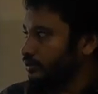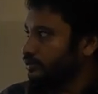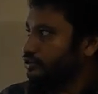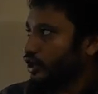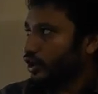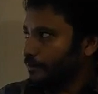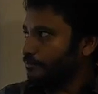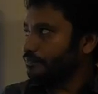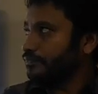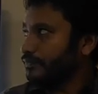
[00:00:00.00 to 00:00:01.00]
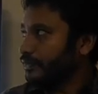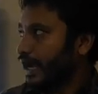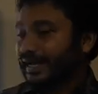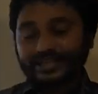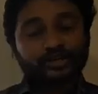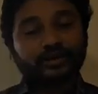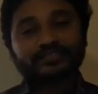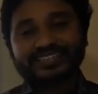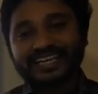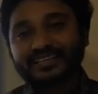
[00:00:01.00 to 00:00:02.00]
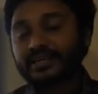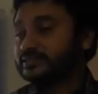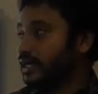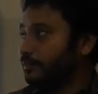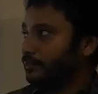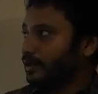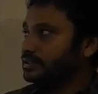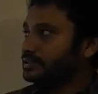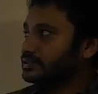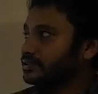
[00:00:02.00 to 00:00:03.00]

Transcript: So I think you have seen the examples.